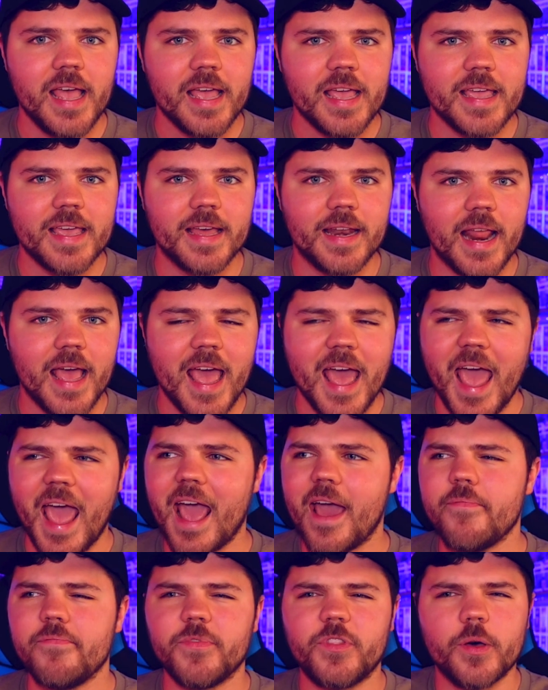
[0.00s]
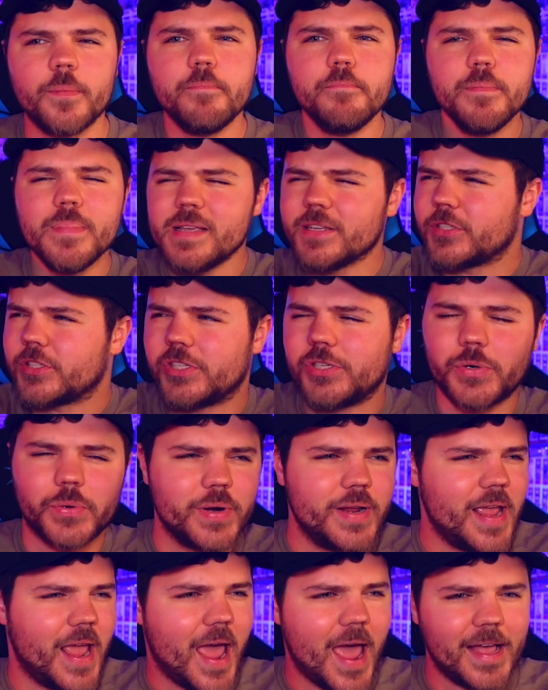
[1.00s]
in. And the
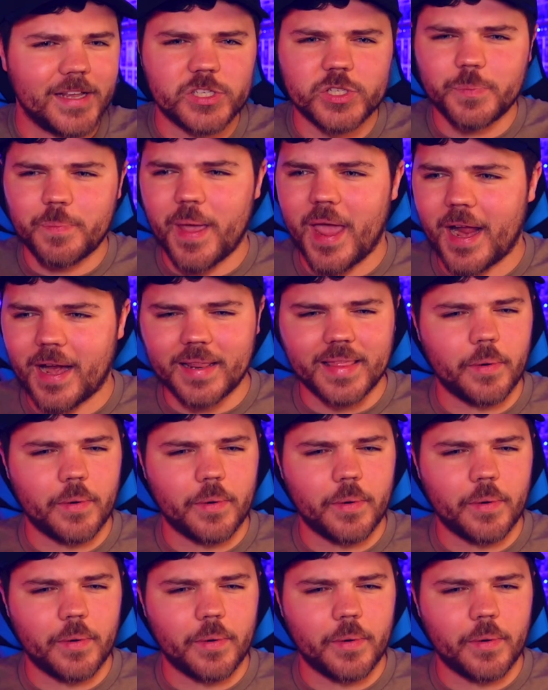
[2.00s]
mystery aspect